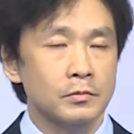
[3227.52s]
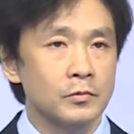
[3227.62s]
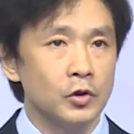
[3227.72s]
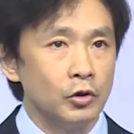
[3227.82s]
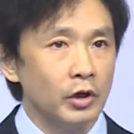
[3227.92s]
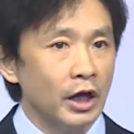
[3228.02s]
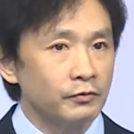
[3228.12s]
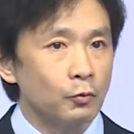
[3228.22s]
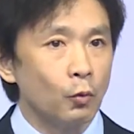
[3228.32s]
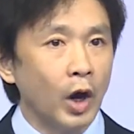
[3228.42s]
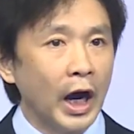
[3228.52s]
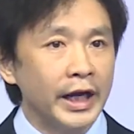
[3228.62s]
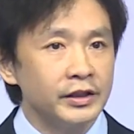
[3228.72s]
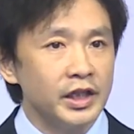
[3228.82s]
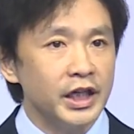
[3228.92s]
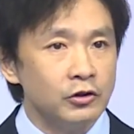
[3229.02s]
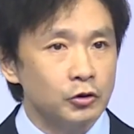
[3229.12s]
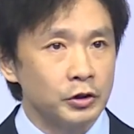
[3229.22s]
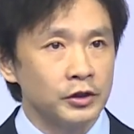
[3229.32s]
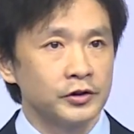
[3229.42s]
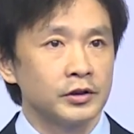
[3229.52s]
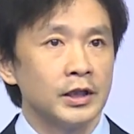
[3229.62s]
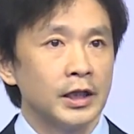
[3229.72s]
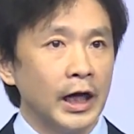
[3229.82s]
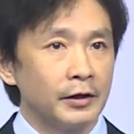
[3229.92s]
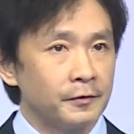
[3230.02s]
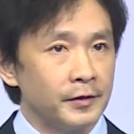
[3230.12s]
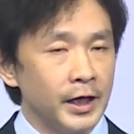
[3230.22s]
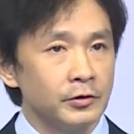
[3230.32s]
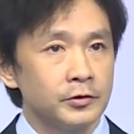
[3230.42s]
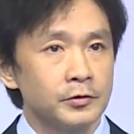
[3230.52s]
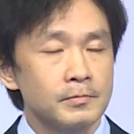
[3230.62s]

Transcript: Do you have wide interest on things?